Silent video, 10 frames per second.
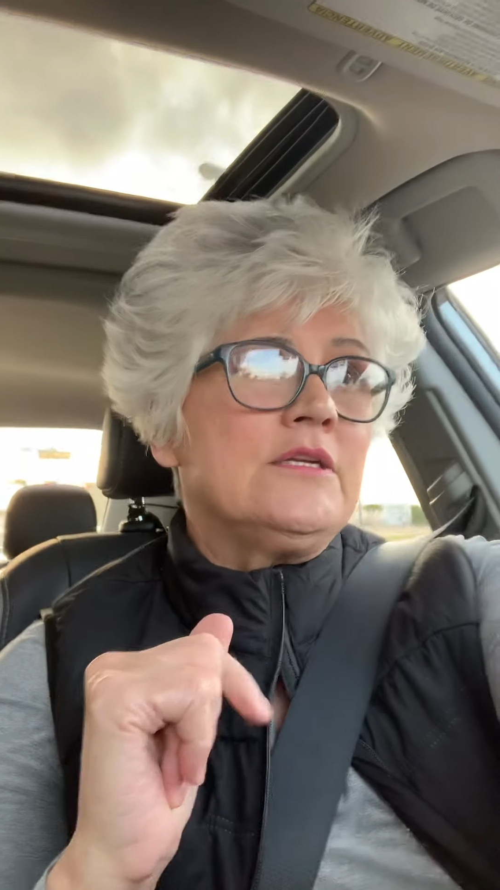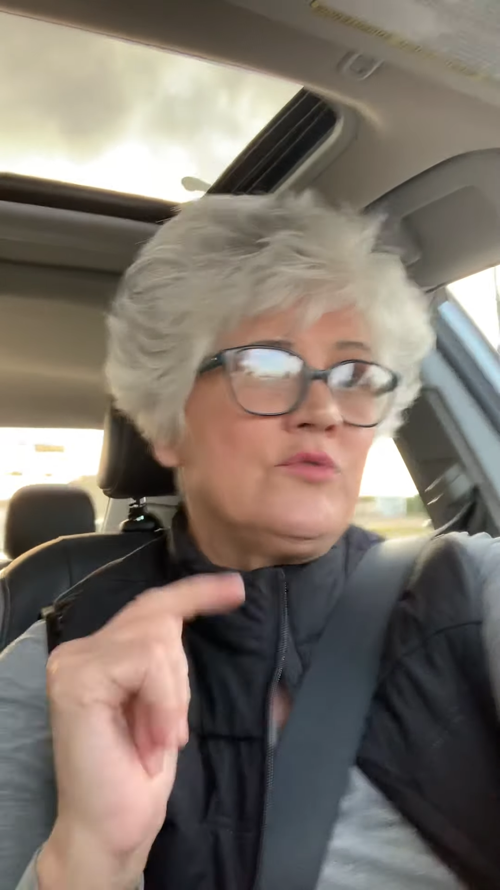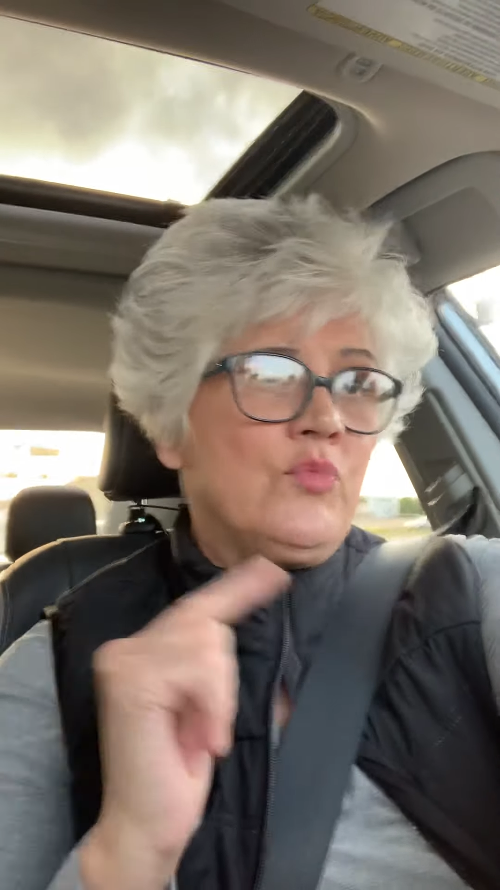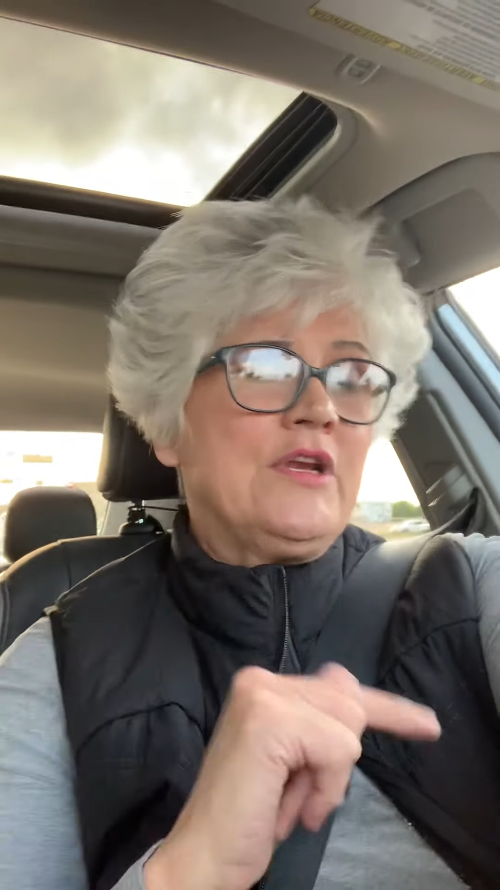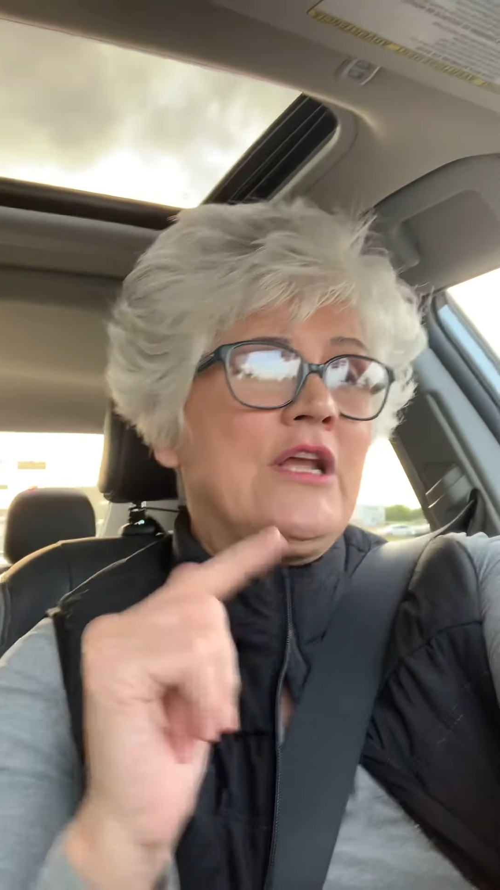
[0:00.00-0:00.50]

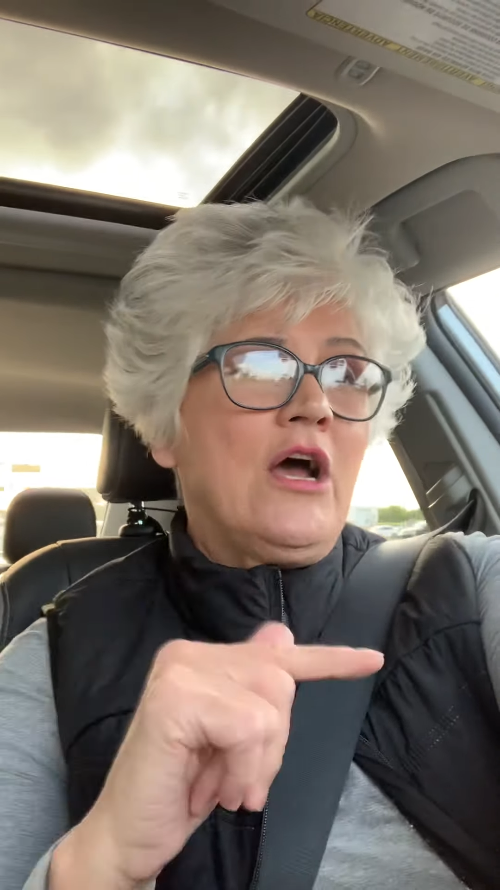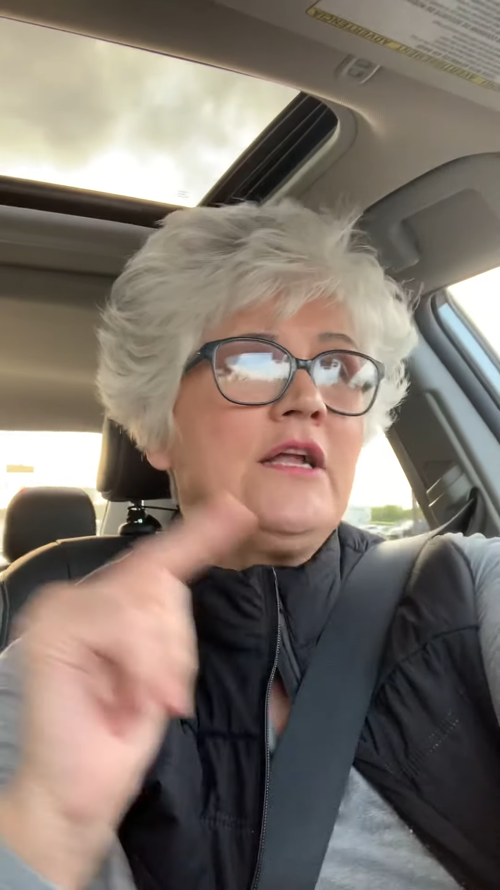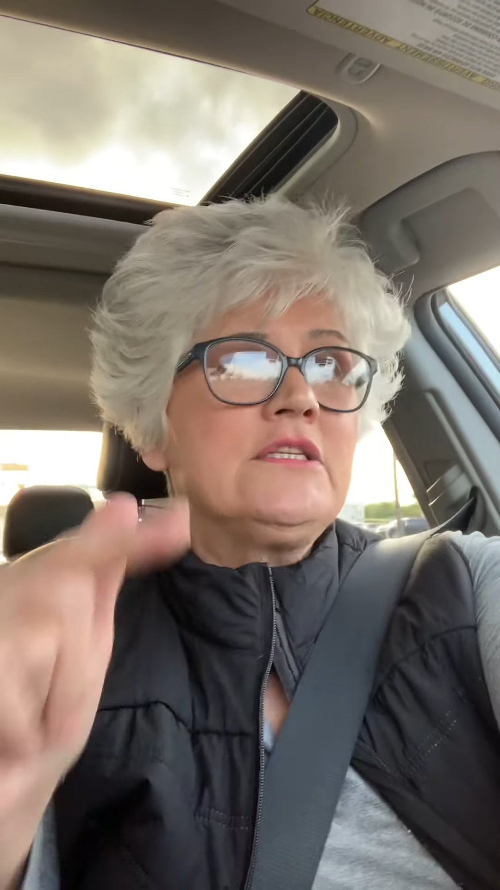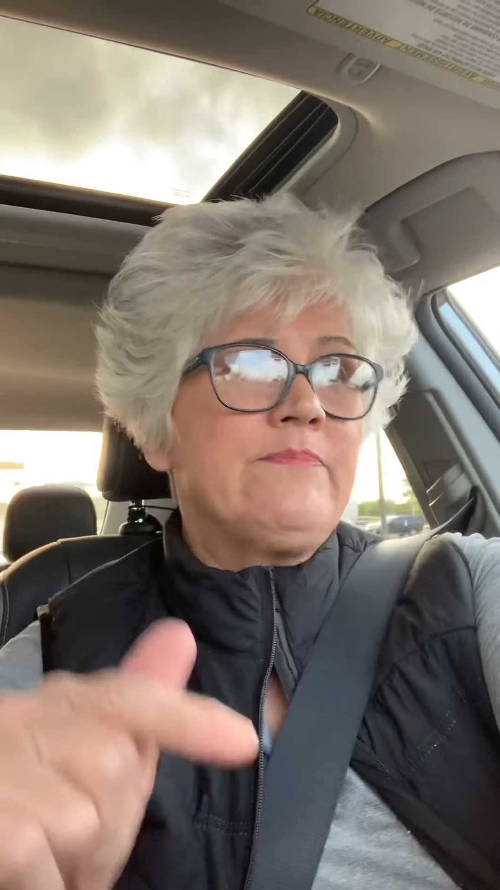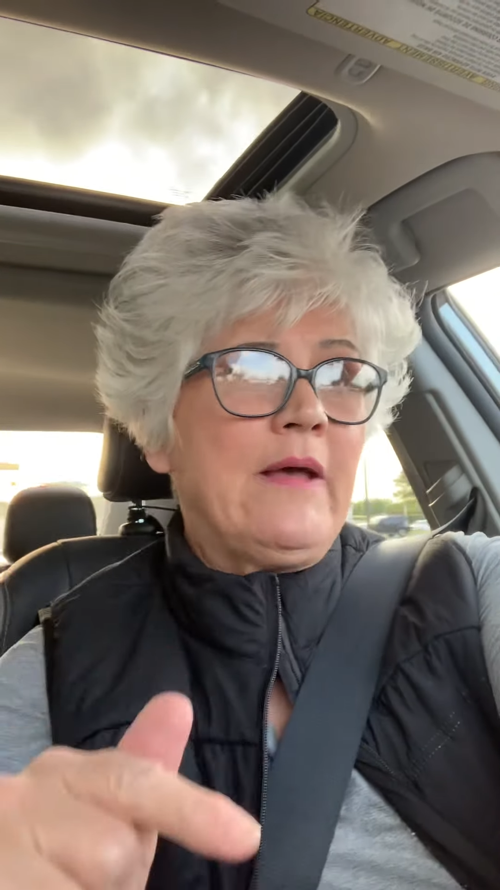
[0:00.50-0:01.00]
when
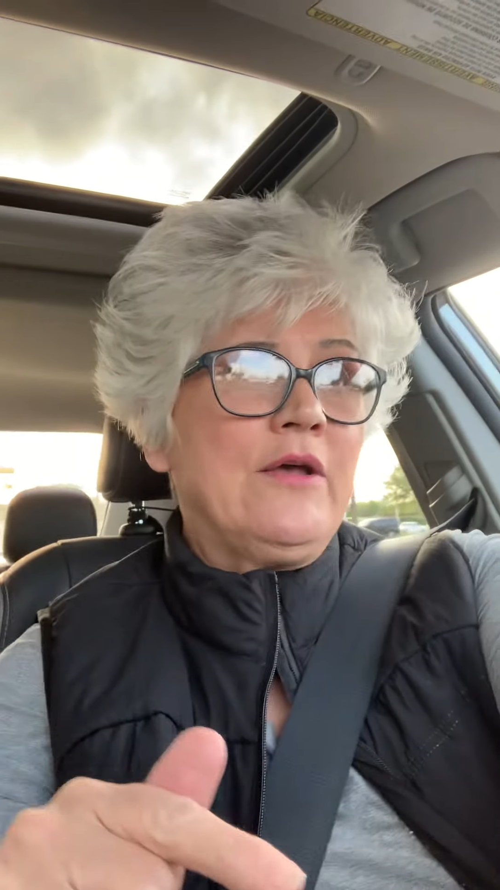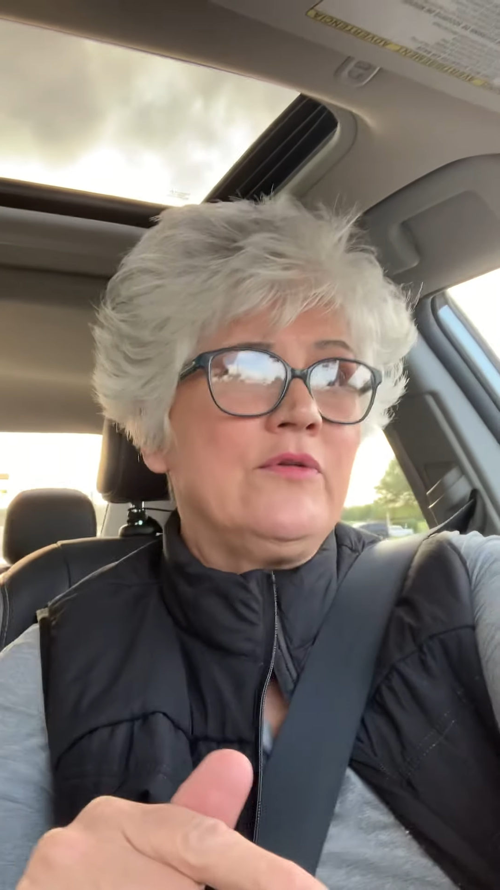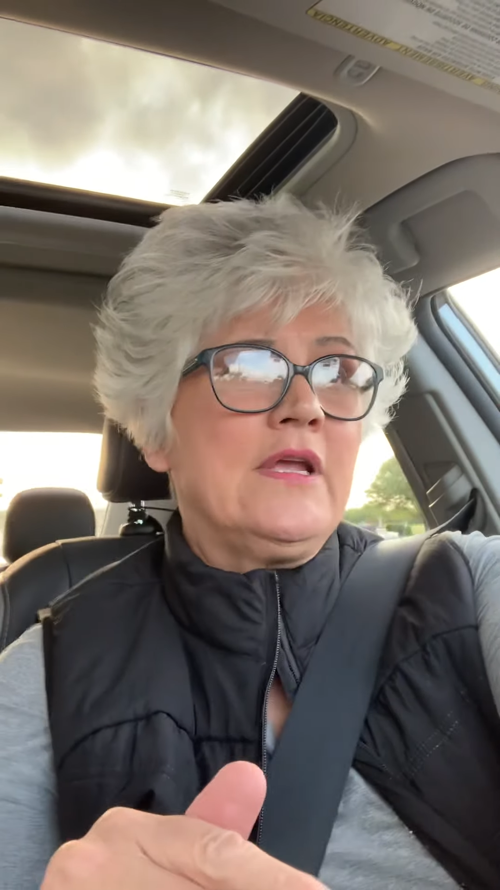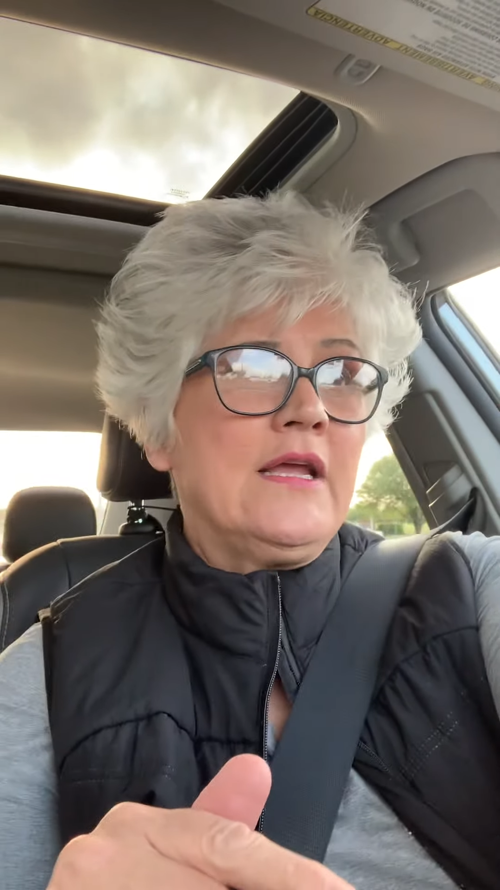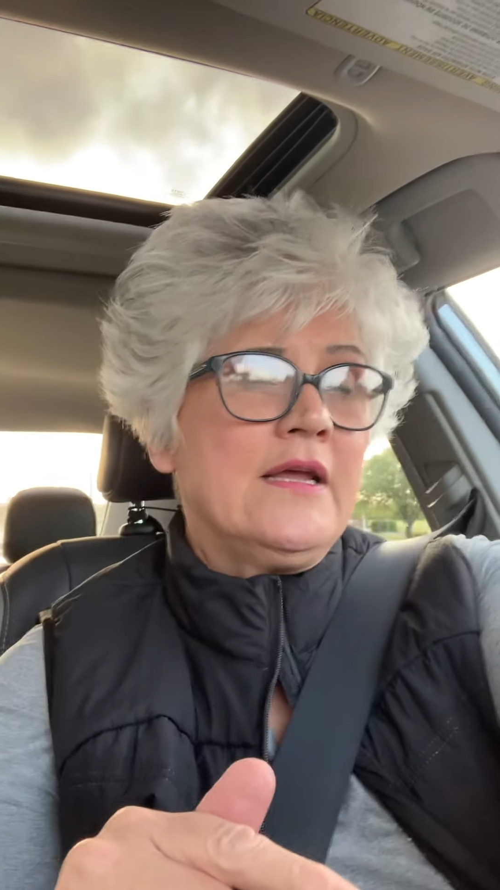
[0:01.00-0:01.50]
God spoke,